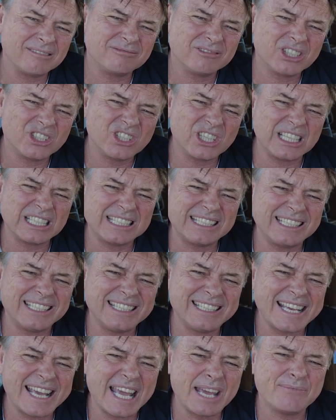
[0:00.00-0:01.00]

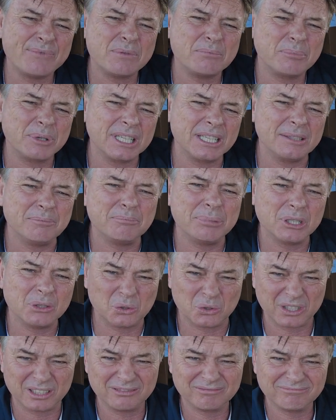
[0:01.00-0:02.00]
60 ever been
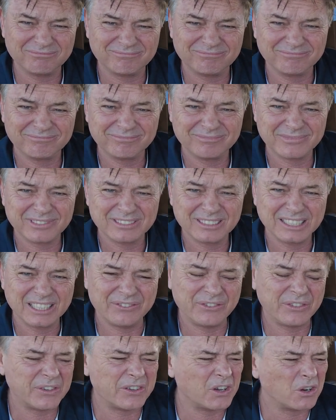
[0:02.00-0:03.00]
built.
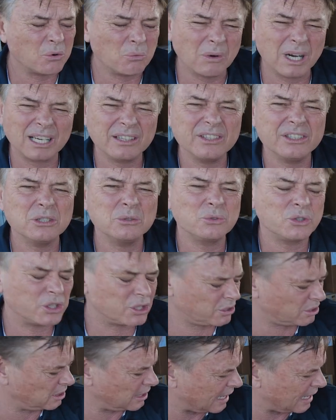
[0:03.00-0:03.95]
If you've got one, you'll just